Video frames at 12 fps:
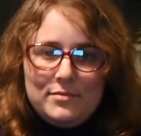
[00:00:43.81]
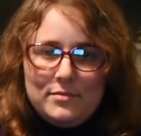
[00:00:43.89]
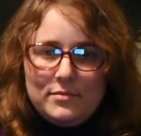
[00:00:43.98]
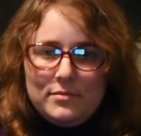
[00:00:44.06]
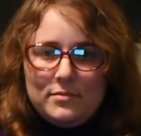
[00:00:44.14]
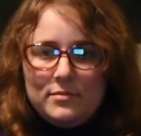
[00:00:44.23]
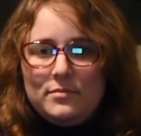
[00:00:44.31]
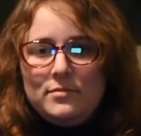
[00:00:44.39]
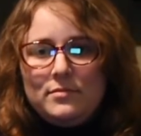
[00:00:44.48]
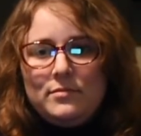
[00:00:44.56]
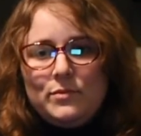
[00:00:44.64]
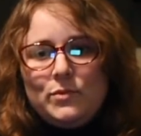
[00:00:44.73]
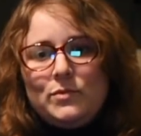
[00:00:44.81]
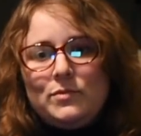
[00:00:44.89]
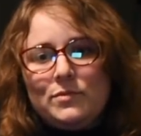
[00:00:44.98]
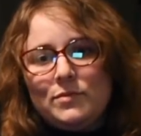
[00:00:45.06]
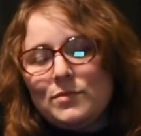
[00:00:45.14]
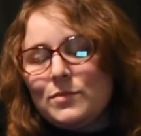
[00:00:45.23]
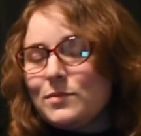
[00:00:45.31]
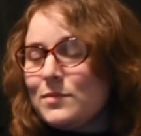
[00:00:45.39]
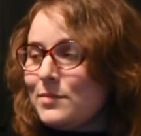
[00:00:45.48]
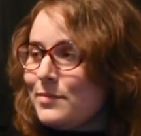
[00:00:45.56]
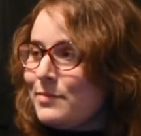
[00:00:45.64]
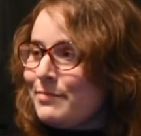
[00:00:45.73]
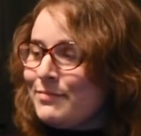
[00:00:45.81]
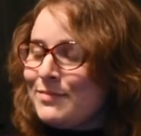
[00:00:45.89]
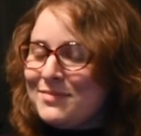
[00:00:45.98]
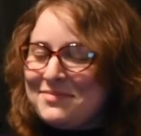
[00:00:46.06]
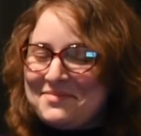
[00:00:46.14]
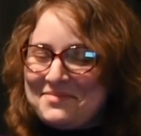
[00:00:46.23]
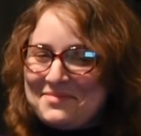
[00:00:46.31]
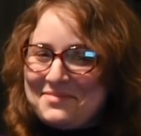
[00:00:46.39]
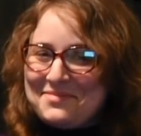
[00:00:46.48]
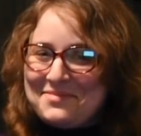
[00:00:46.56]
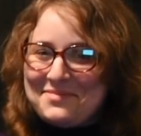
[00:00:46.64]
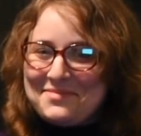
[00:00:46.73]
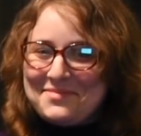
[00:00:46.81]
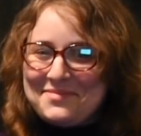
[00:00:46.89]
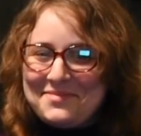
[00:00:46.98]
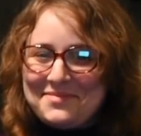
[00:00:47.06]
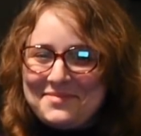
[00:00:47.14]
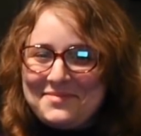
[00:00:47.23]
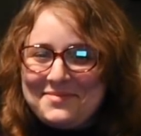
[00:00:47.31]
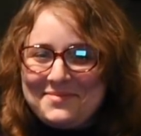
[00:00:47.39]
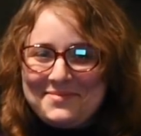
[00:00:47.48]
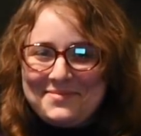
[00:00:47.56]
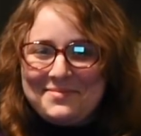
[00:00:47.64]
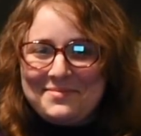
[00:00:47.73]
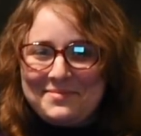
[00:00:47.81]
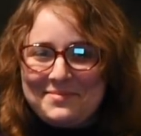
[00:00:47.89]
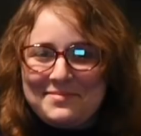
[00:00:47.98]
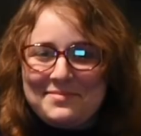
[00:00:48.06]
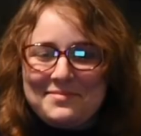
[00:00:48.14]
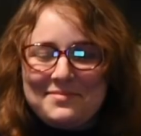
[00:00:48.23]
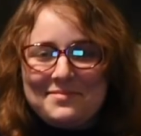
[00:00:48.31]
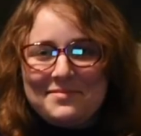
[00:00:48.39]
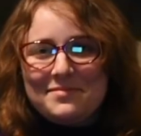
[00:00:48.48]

[no speech]